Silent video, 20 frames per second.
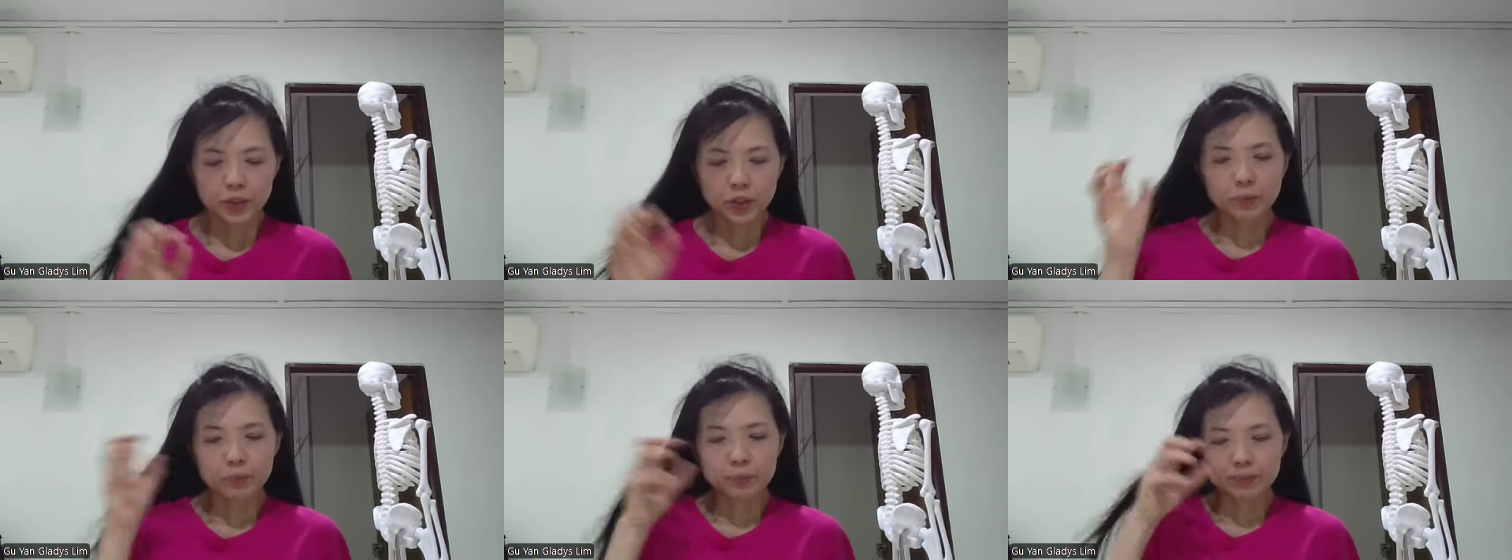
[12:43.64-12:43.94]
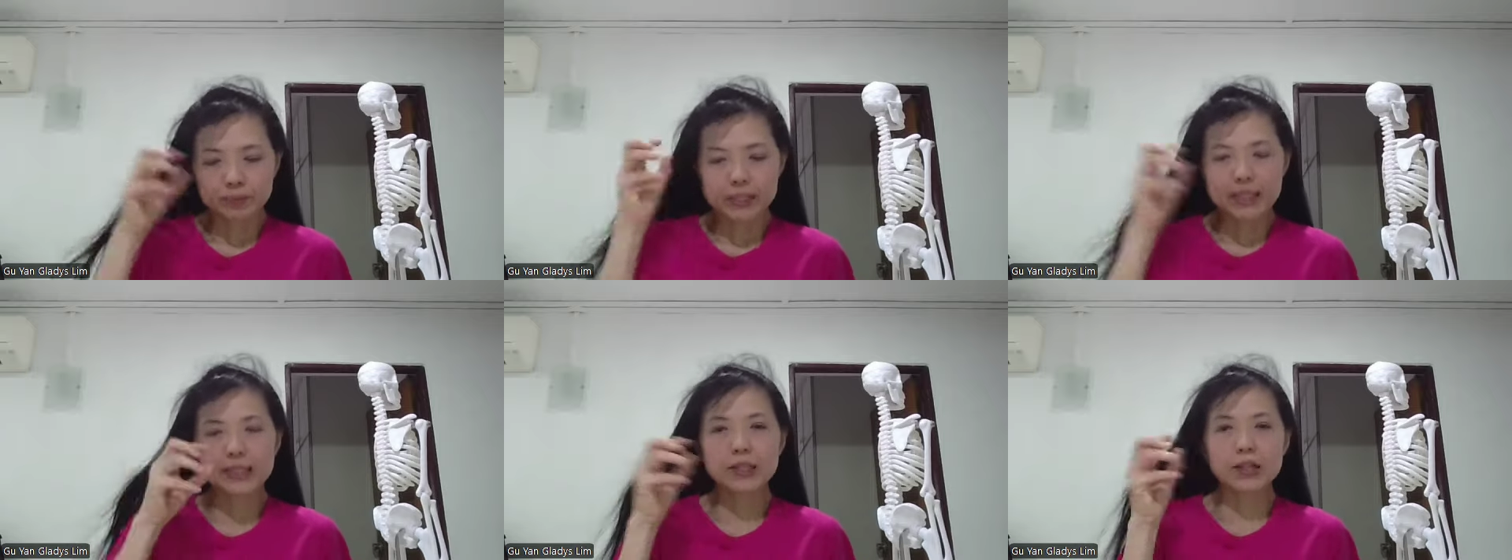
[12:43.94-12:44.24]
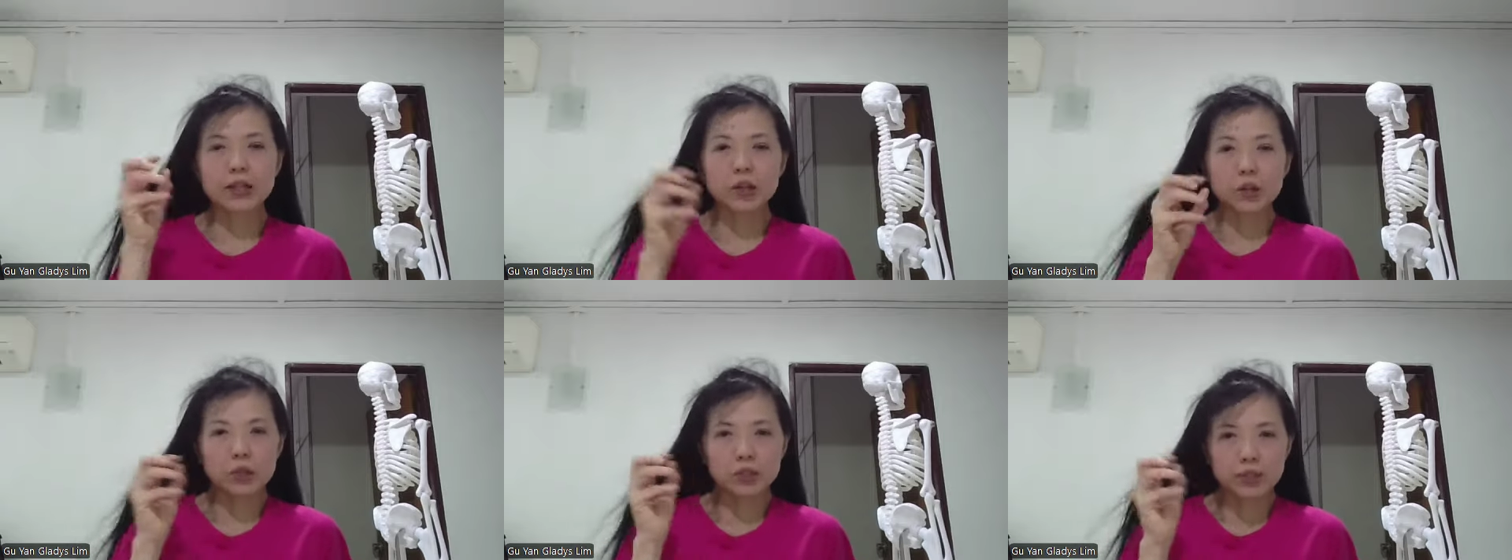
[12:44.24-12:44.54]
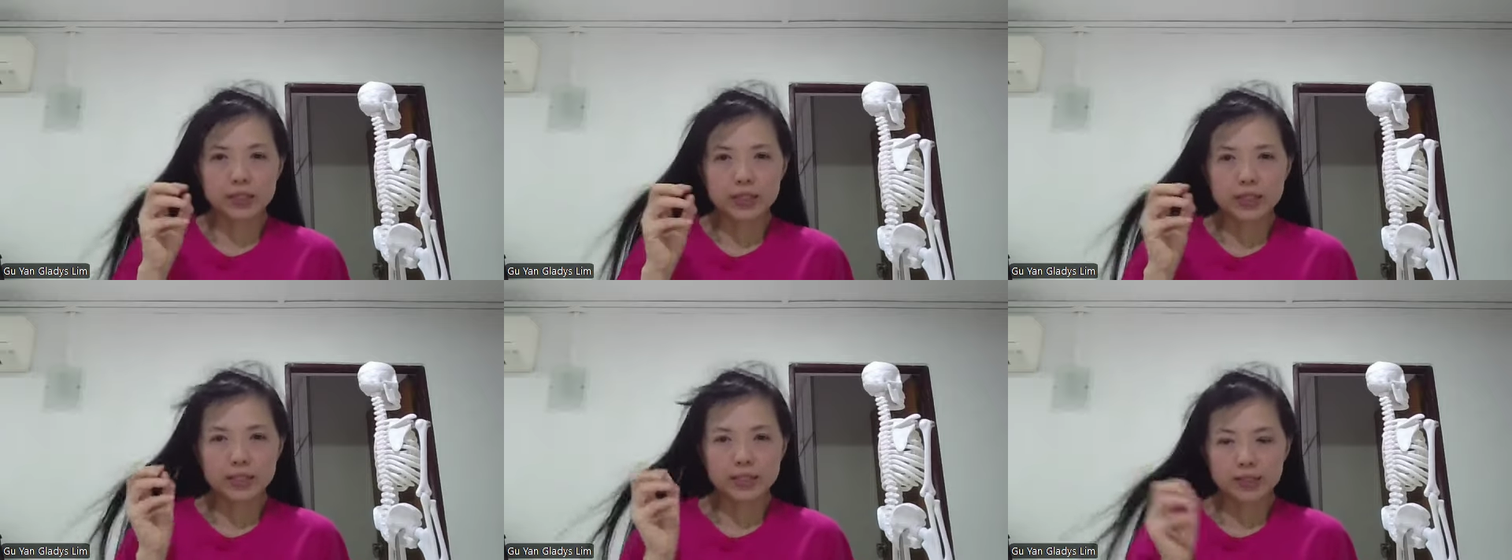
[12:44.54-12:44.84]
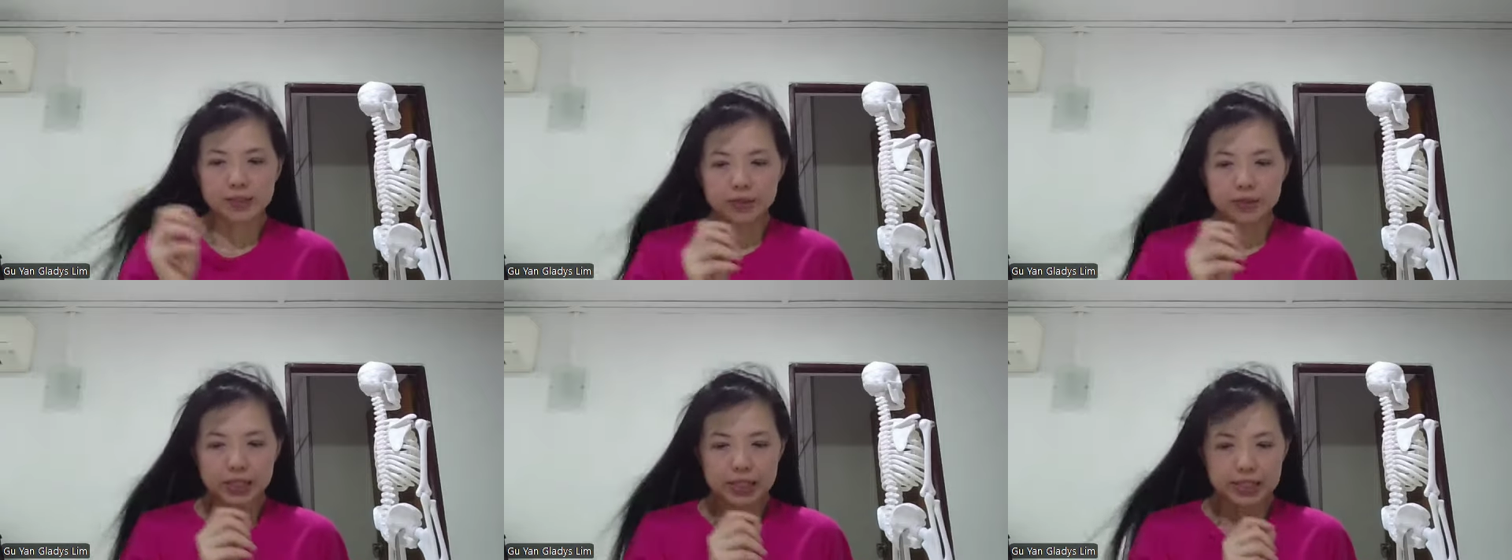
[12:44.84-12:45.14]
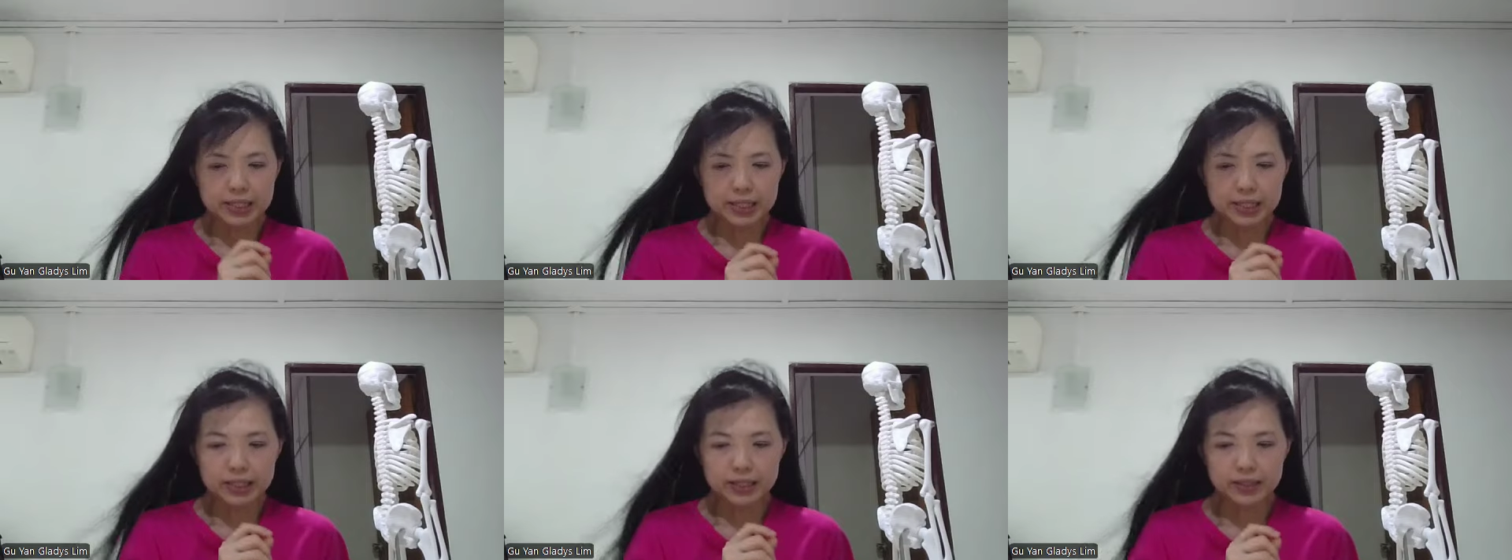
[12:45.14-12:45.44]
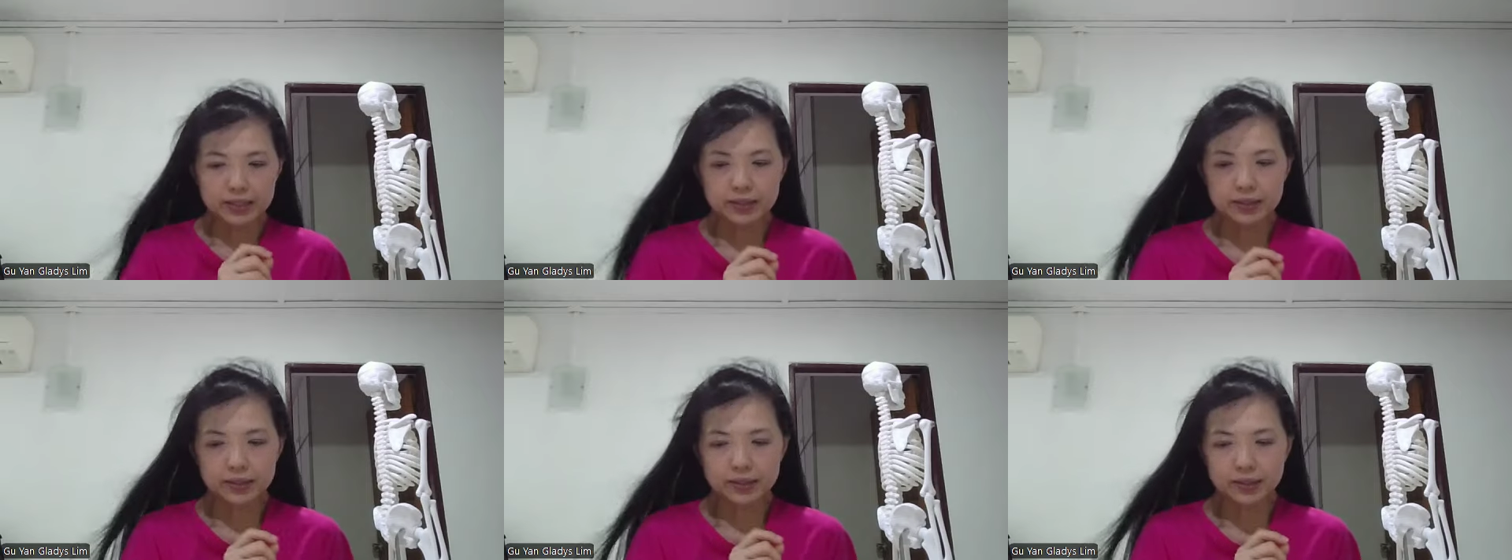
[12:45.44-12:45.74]
So this is the
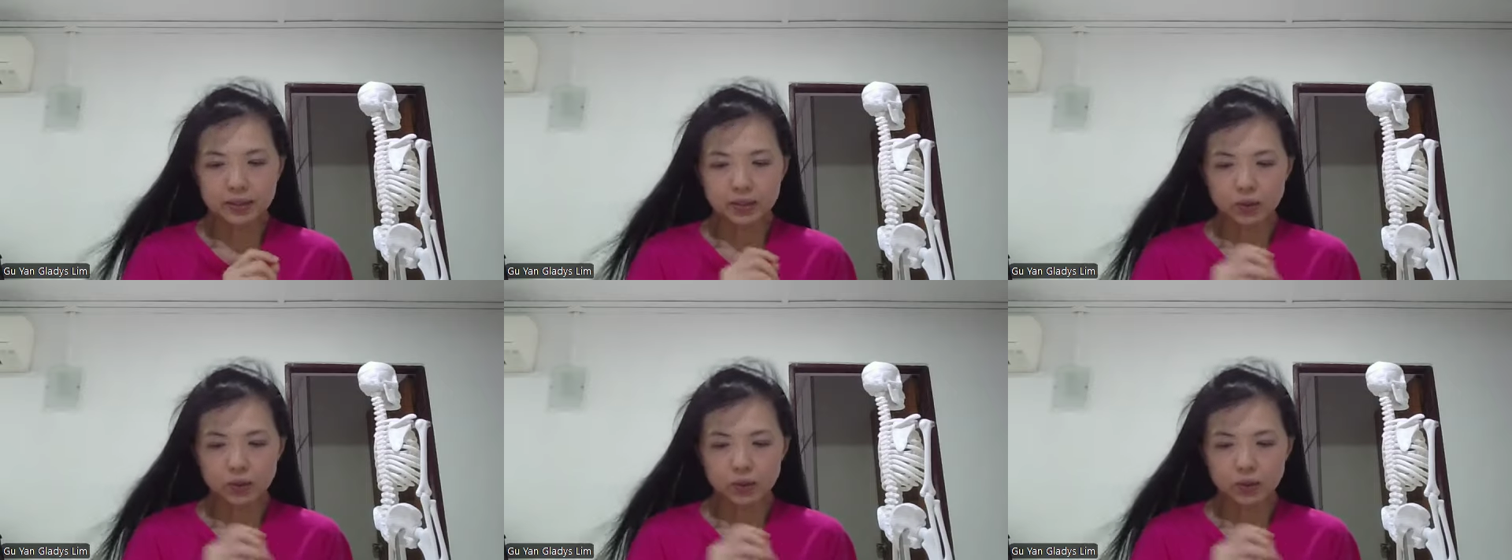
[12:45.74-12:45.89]
reason.